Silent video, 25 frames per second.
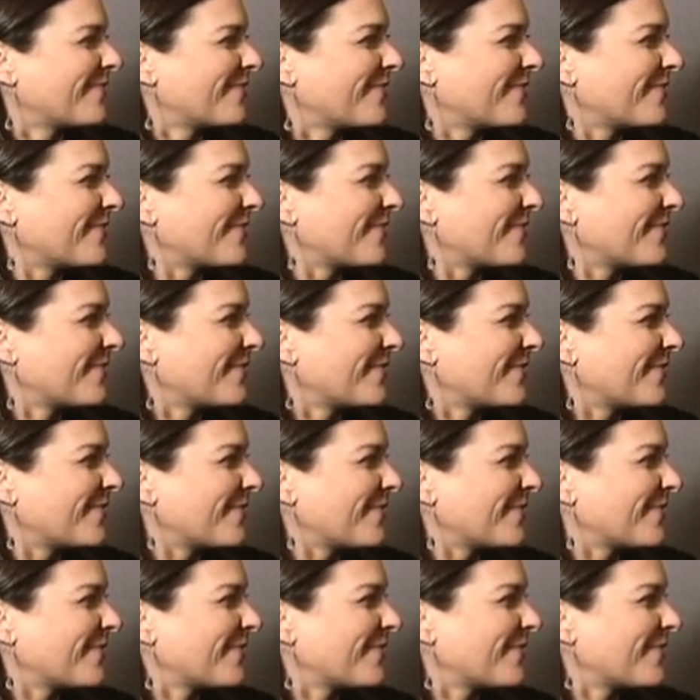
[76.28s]

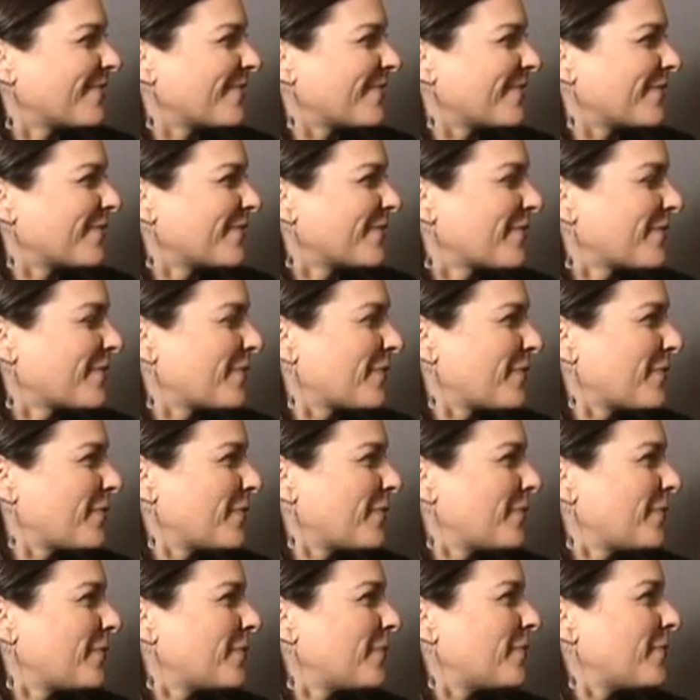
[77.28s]

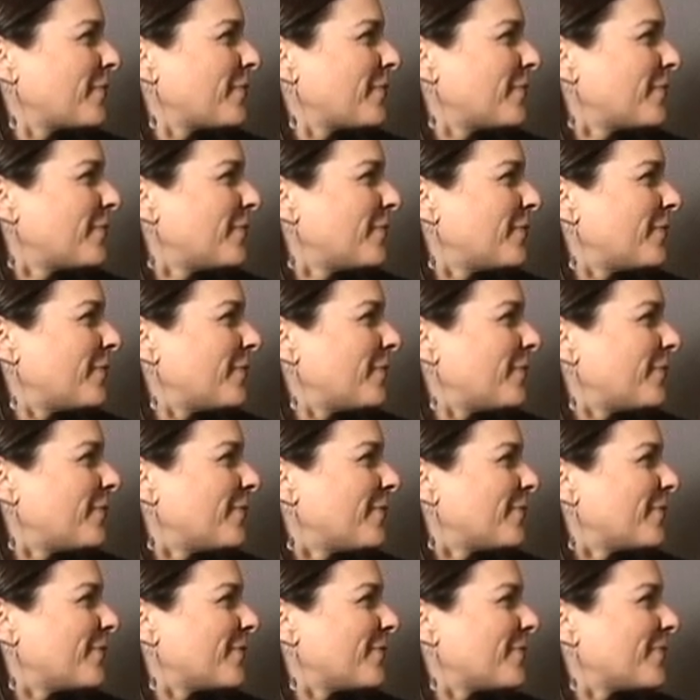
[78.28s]

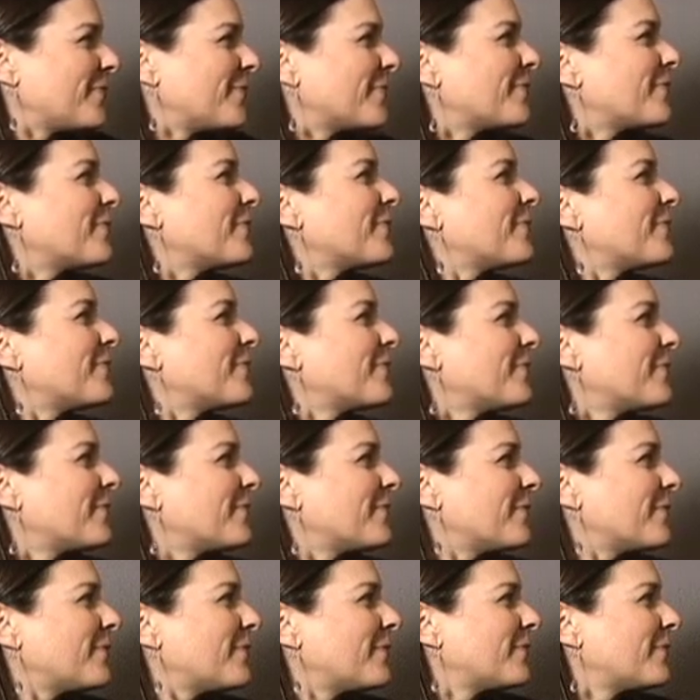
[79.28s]

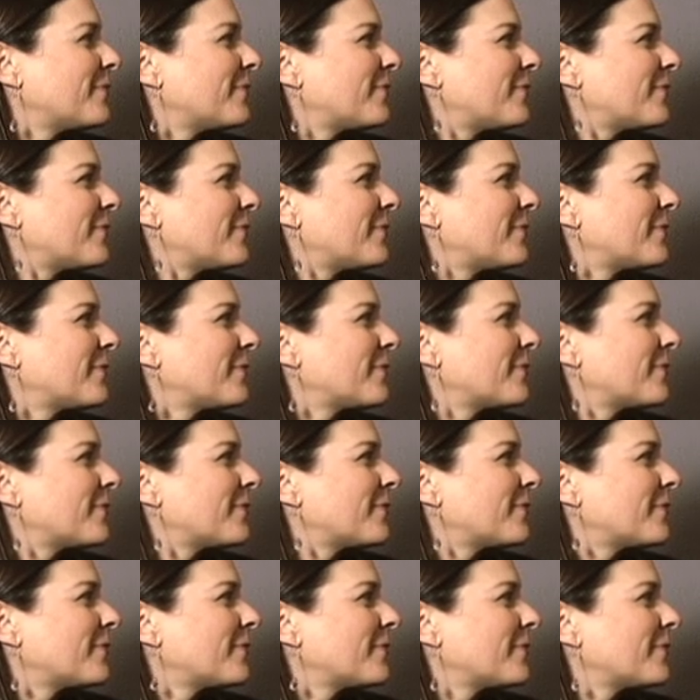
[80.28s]

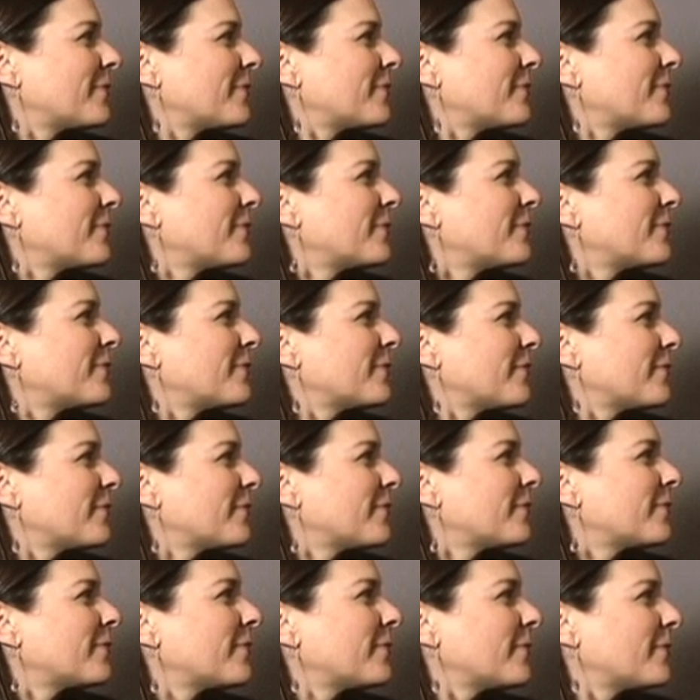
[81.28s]

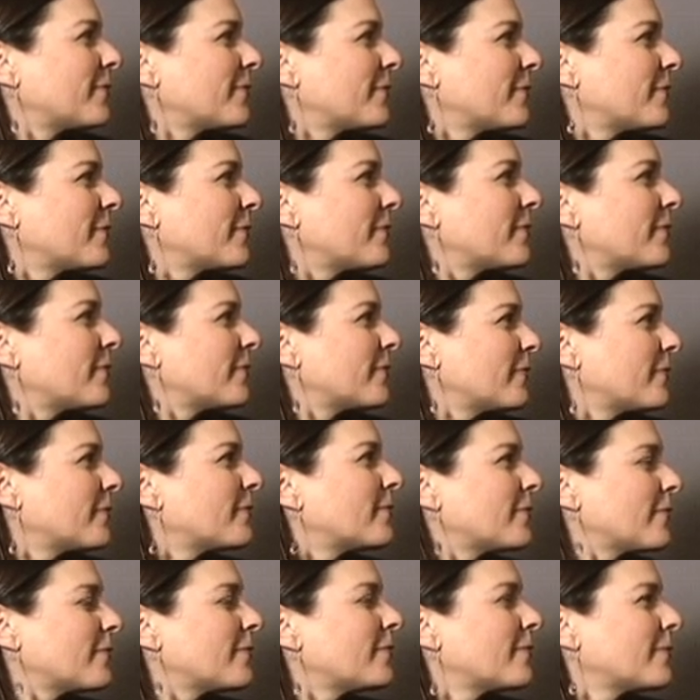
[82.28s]

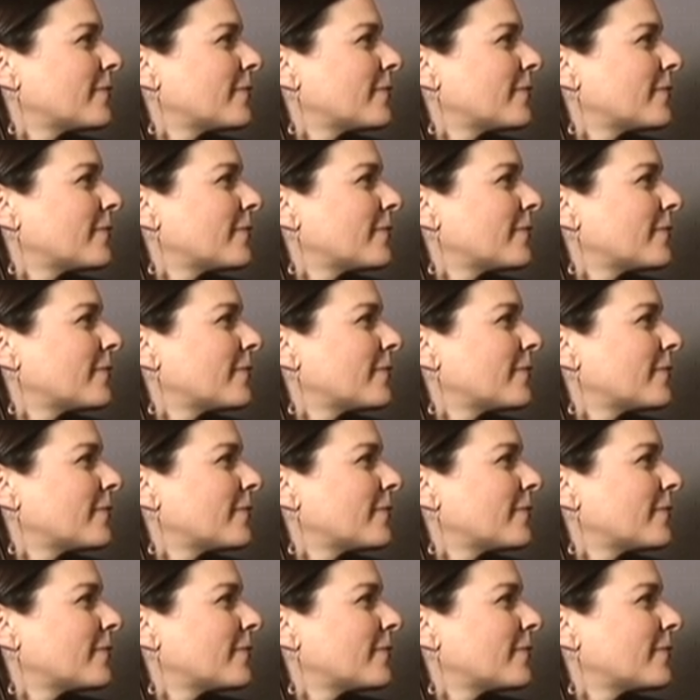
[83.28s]
(not speaking)